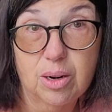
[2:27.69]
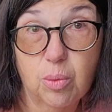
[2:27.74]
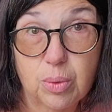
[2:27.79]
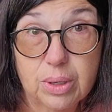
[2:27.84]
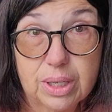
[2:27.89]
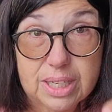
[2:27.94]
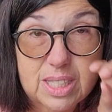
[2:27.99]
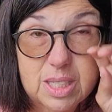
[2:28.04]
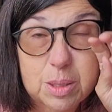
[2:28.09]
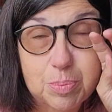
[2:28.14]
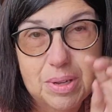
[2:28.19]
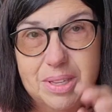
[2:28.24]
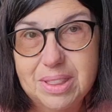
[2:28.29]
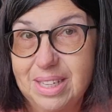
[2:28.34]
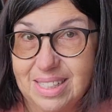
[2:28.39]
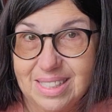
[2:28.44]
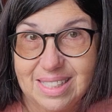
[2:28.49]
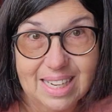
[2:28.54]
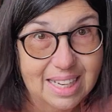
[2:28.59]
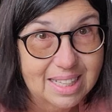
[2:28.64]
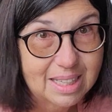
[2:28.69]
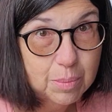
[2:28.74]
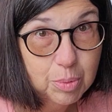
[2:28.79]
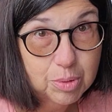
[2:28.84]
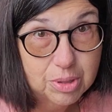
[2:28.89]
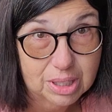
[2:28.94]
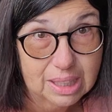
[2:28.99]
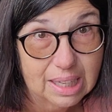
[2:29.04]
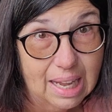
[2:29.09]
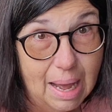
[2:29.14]
When I spin this, I end up
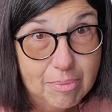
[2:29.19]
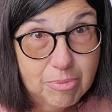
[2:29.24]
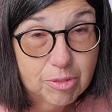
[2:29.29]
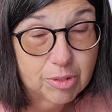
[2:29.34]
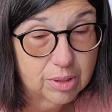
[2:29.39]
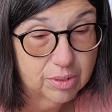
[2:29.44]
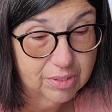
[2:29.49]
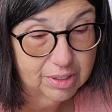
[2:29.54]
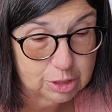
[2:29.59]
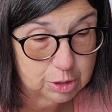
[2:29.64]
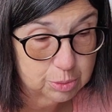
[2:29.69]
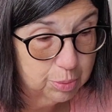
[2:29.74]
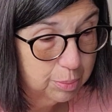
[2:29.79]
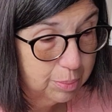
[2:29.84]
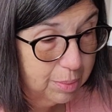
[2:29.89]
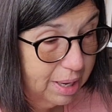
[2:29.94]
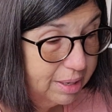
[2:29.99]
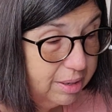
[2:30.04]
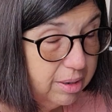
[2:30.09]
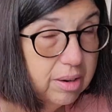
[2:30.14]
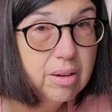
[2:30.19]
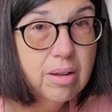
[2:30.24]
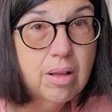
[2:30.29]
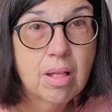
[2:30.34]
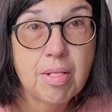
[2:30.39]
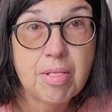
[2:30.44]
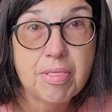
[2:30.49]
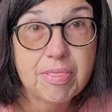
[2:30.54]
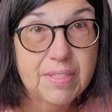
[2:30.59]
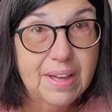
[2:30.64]
with a lap full of vegetable matter.
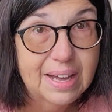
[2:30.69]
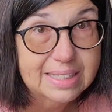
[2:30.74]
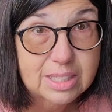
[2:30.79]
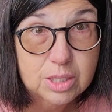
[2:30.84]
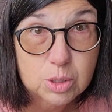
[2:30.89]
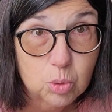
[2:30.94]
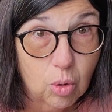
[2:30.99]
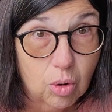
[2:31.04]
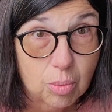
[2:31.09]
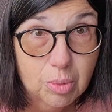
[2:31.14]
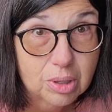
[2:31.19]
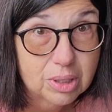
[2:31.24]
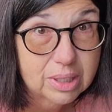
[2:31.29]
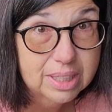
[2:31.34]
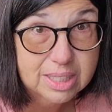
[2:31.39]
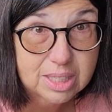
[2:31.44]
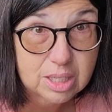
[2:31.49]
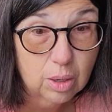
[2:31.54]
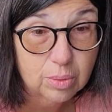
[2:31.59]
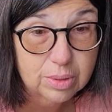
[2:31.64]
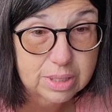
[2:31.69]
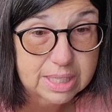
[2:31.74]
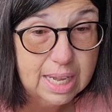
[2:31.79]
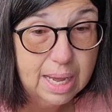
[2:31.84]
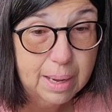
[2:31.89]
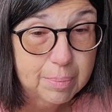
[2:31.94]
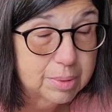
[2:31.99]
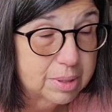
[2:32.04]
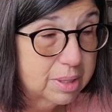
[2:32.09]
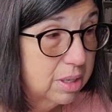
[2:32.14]
That's normal. It's always
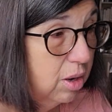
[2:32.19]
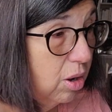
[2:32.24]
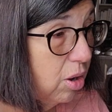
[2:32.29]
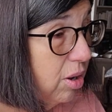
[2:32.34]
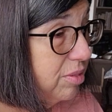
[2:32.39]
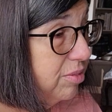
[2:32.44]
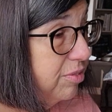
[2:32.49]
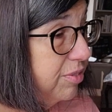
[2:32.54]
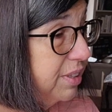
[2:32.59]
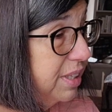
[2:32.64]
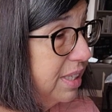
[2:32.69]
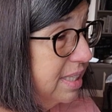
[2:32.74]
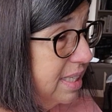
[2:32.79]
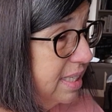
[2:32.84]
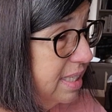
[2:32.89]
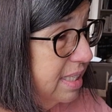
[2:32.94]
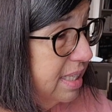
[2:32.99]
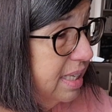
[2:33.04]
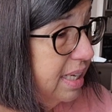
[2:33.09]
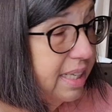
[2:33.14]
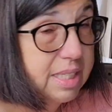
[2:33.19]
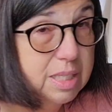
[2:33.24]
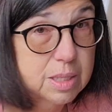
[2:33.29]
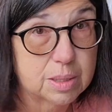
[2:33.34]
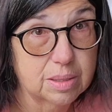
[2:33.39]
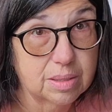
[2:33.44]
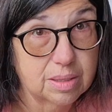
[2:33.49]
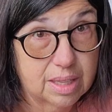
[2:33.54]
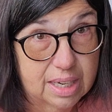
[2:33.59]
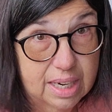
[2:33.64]
happened on fleeces that
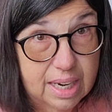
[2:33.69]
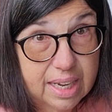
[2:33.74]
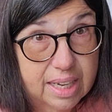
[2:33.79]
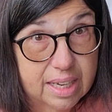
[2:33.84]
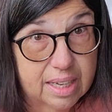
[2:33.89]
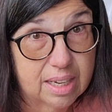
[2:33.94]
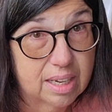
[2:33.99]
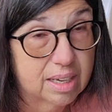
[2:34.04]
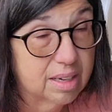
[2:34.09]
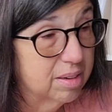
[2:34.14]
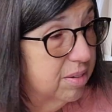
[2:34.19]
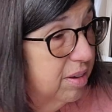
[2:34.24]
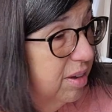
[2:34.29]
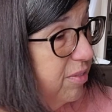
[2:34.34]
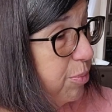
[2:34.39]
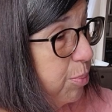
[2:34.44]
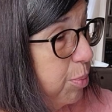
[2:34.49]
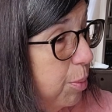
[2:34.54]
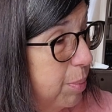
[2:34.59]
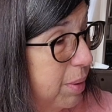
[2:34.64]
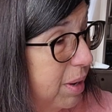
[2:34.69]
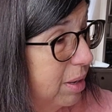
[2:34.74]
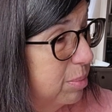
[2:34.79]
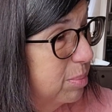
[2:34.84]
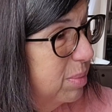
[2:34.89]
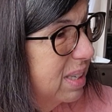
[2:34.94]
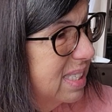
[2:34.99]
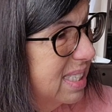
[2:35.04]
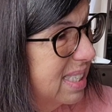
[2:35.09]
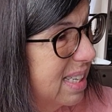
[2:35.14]
I have prepared
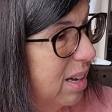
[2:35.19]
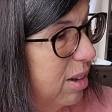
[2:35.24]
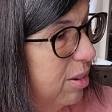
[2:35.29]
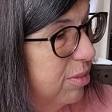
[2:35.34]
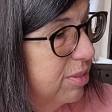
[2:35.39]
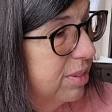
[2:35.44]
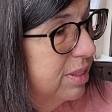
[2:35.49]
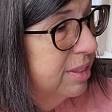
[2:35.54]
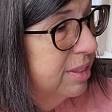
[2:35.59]
myself.